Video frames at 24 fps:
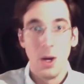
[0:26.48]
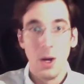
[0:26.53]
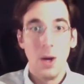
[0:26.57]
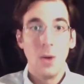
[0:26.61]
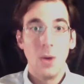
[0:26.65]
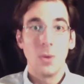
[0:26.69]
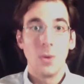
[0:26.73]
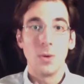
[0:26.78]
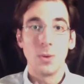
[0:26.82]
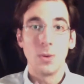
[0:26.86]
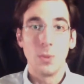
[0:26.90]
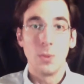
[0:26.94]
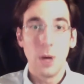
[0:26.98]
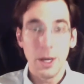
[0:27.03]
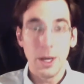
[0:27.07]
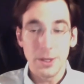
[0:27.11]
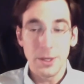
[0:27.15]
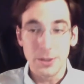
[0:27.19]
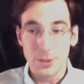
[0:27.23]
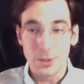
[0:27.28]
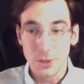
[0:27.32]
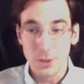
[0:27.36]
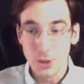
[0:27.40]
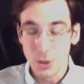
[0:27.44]
What we want
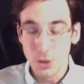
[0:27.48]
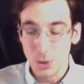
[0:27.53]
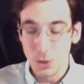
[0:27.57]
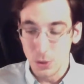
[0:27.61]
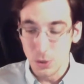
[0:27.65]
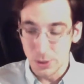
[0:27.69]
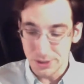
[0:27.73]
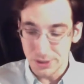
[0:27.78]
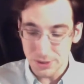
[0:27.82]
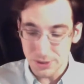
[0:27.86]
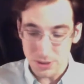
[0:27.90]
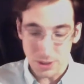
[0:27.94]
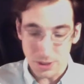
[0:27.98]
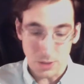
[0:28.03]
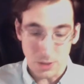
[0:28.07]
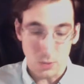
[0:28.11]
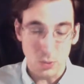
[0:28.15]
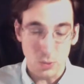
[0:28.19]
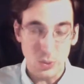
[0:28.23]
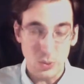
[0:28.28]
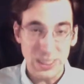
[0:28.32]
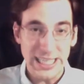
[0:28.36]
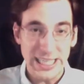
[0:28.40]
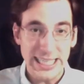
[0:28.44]
to do is
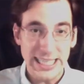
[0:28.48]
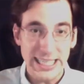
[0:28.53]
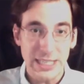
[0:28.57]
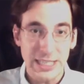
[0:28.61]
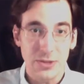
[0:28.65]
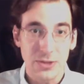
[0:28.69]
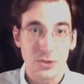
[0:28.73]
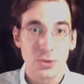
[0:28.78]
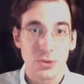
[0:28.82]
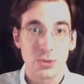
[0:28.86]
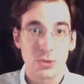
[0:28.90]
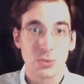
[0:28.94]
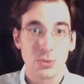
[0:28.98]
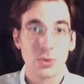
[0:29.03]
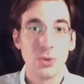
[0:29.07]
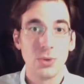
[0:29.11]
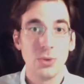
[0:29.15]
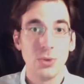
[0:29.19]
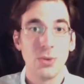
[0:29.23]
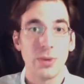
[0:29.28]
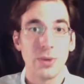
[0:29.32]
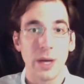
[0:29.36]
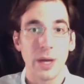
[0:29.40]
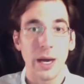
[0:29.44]
start weeding
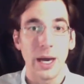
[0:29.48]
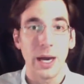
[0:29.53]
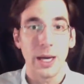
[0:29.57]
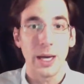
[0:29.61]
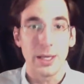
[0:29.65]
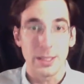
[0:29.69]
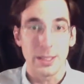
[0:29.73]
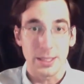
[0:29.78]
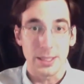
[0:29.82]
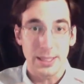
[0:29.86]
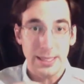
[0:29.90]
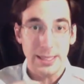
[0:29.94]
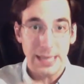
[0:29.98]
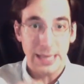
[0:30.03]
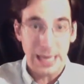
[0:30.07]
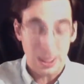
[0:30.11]
through that and